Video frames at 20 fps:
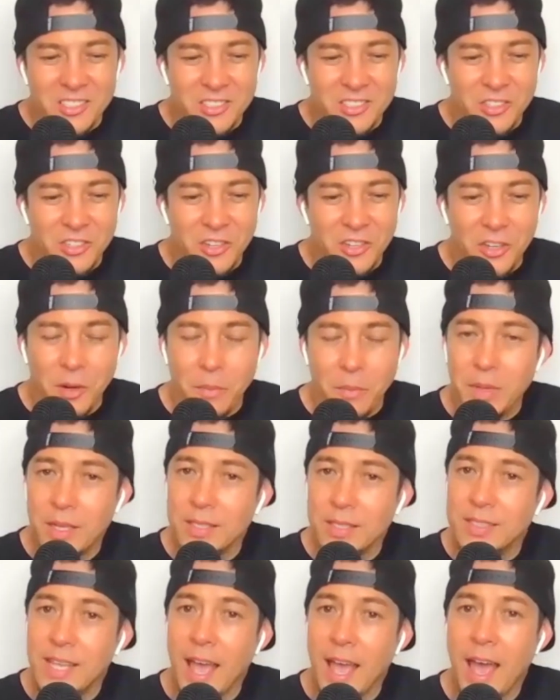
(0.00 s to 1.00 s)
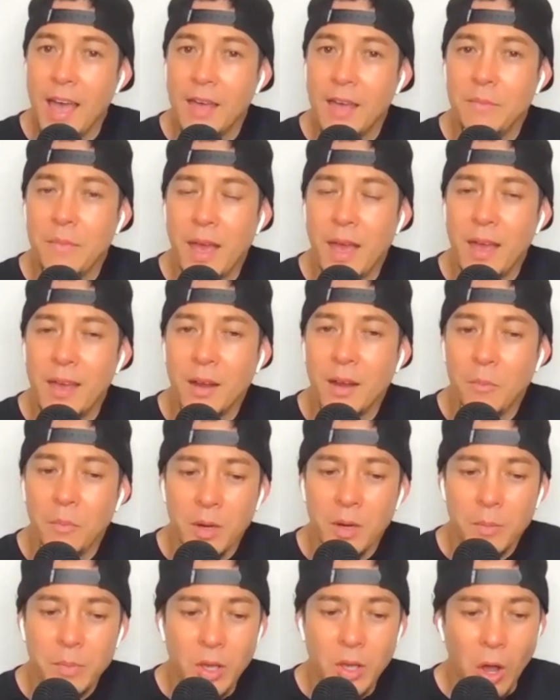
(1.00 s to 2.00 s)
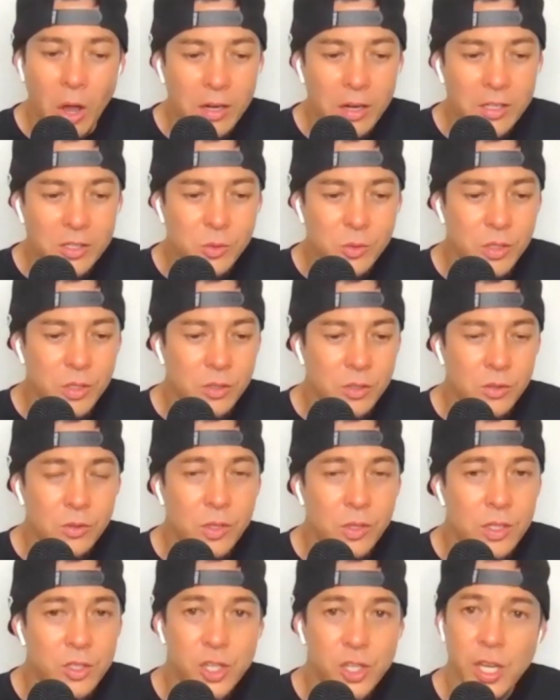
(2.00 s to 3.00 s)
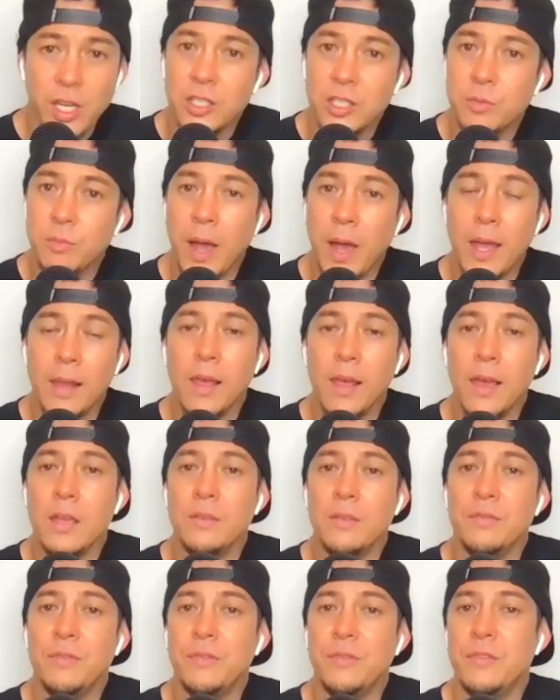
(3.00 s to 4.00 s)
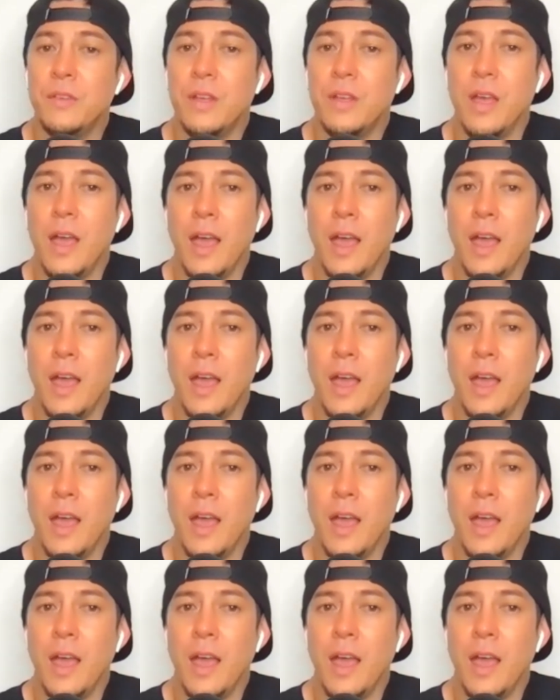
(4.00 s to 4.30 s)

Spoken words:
So you're gonna be a dad, man. I'm gonna be honest with you. It changed my life.